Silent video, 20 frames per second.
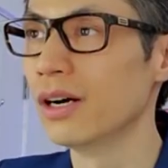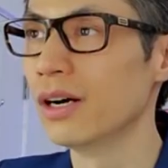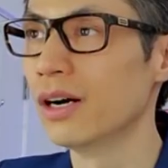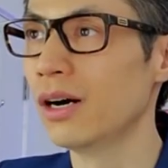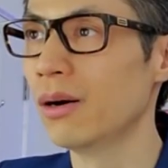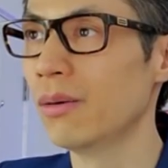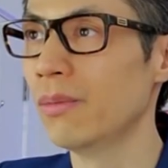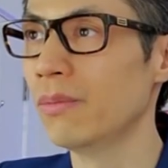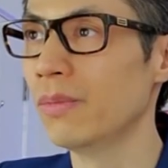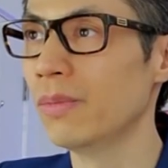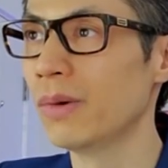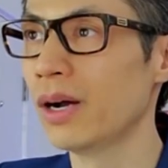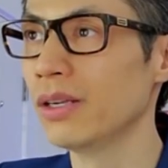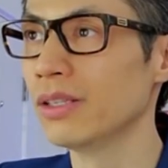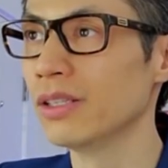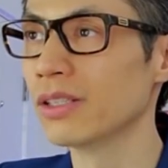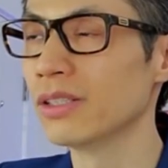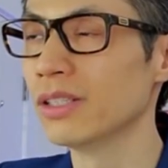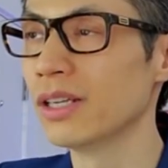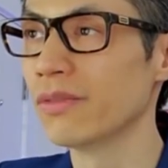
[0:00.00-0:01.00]

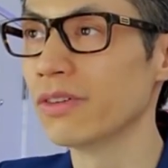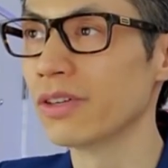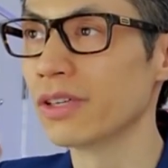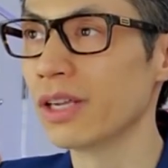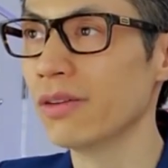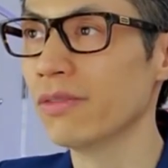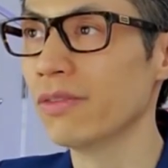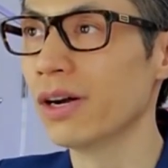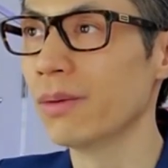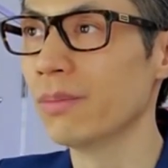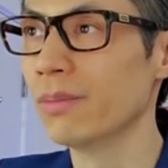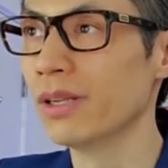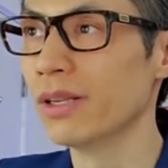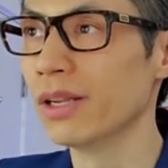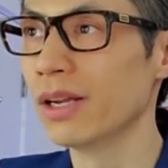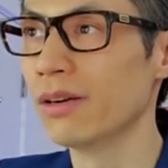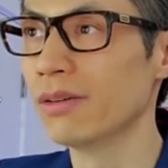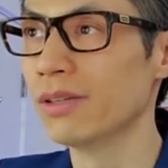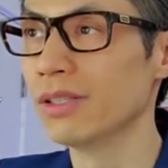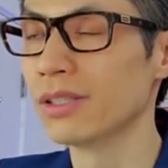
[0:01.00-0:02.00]
I just never gave up,
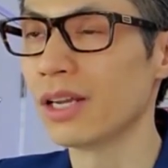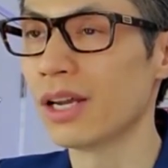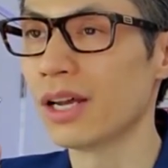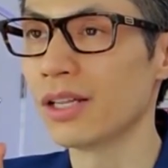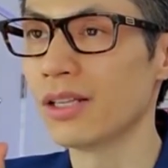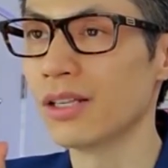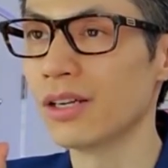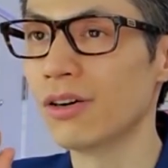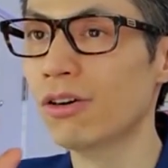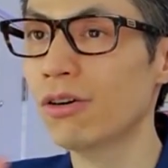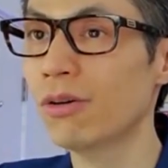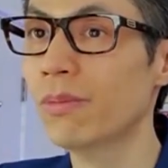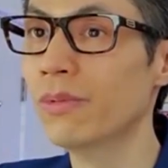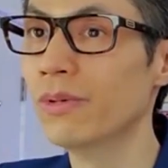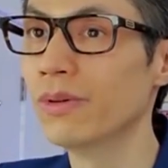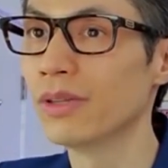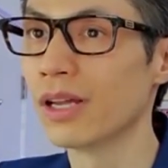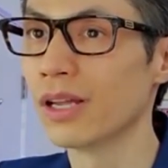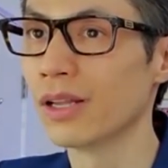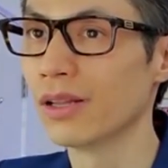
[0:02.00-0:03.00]
and I always had the hope
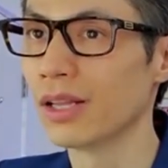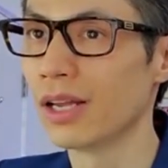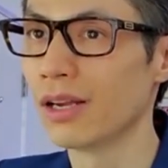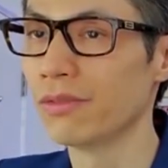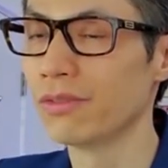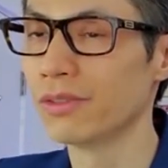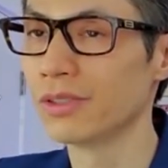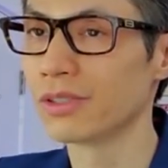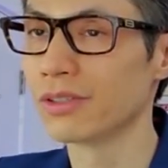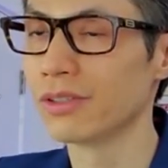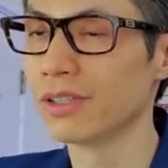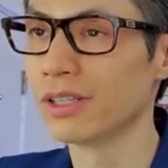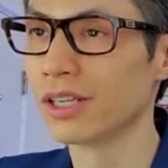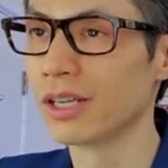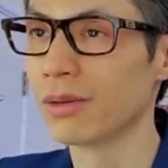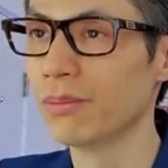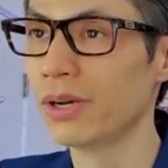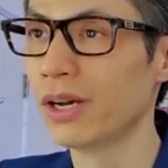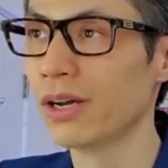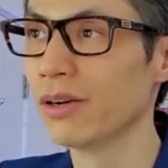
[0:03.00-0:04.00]
that life was going to
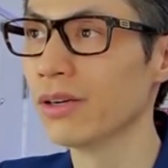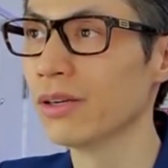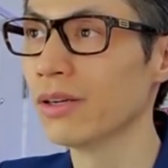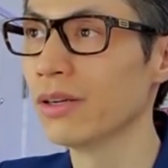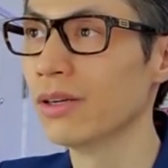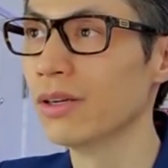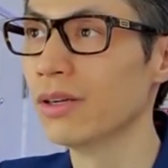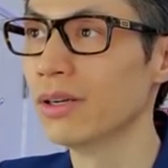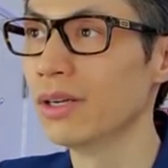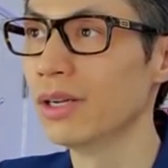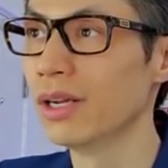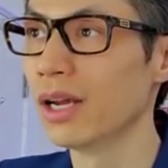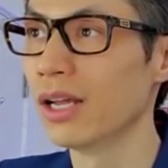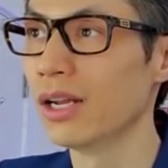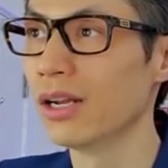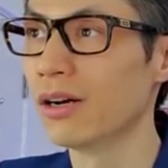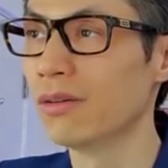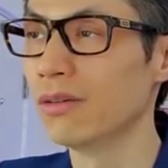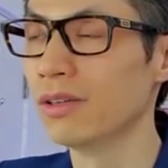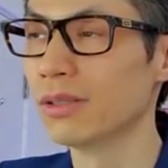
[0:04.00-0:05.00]
get better,
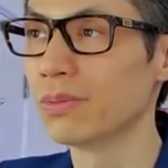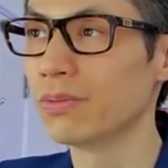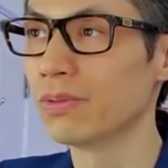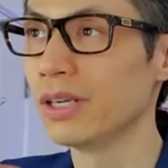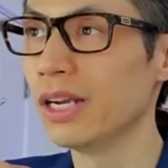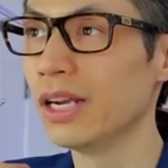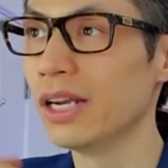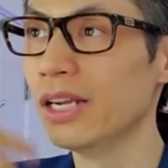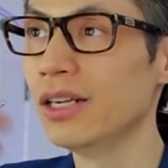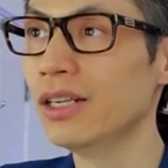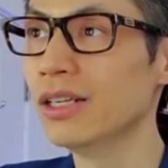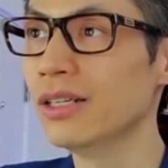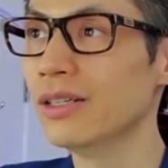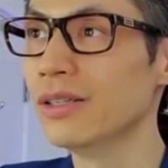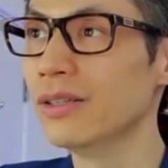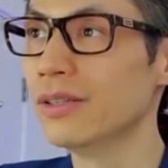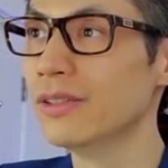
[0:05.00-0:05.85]
and I always prayed.